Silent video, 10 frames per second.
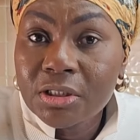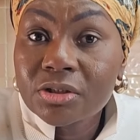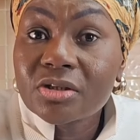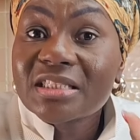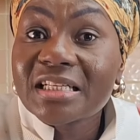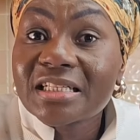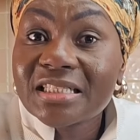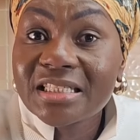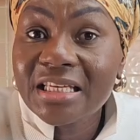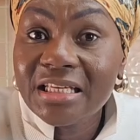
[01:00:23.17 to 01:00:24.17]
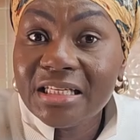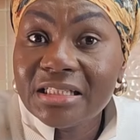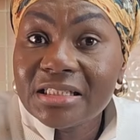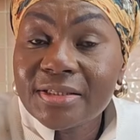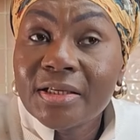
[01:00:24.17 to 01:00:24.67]
to
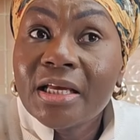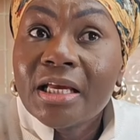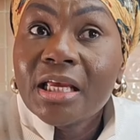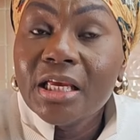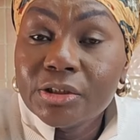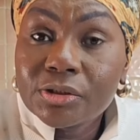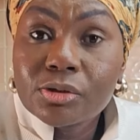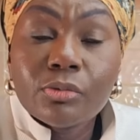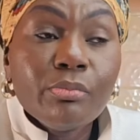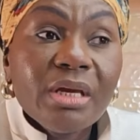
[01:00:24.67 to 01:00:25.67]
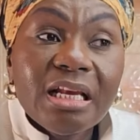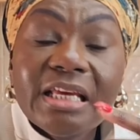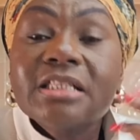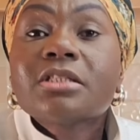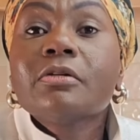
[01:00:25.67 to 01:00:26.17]
succeed into
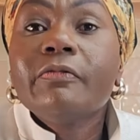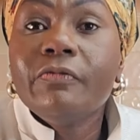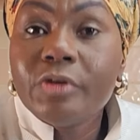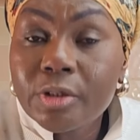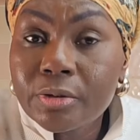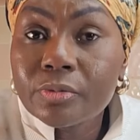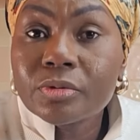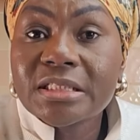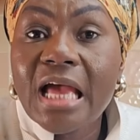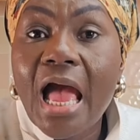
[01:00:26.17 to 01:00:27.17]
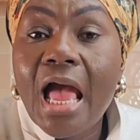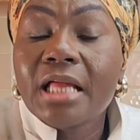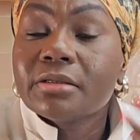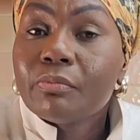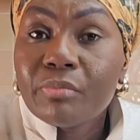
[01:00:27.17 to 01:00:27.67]
millions of views
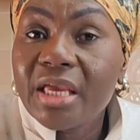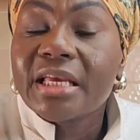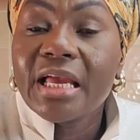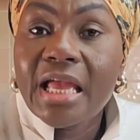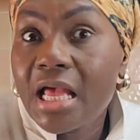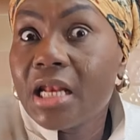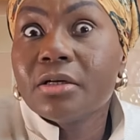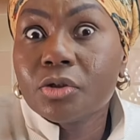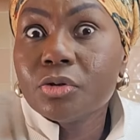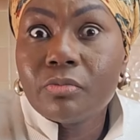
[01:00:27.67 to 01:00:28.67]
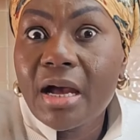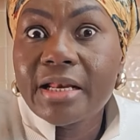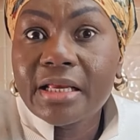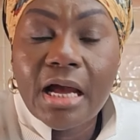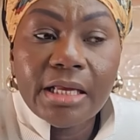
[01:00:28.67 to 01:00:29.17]
and make a hell of good
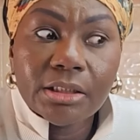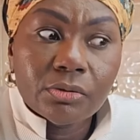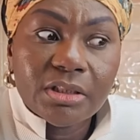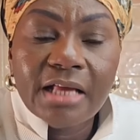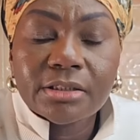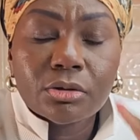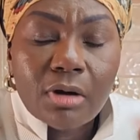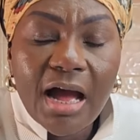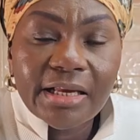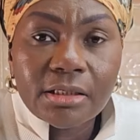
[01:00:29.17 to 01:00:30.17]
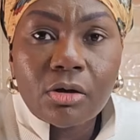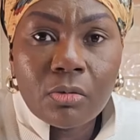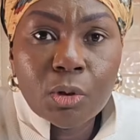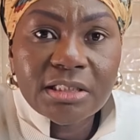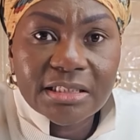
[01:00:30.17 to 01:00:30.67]
money. I know that. So I can
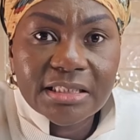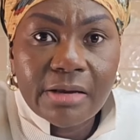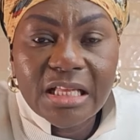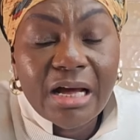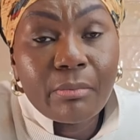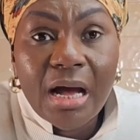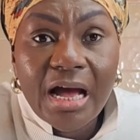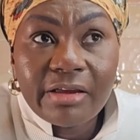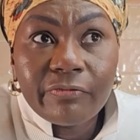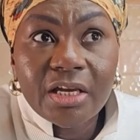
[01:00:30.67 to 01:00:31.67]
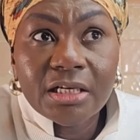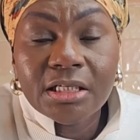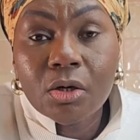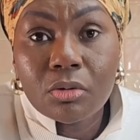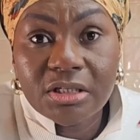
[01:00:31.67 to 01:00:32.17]
almost accept that my
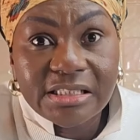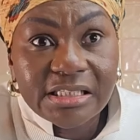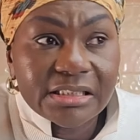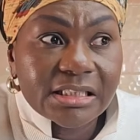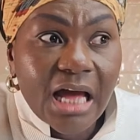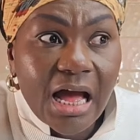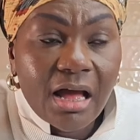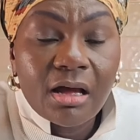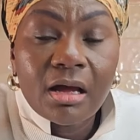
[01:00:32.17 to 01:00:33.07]
failing quality is that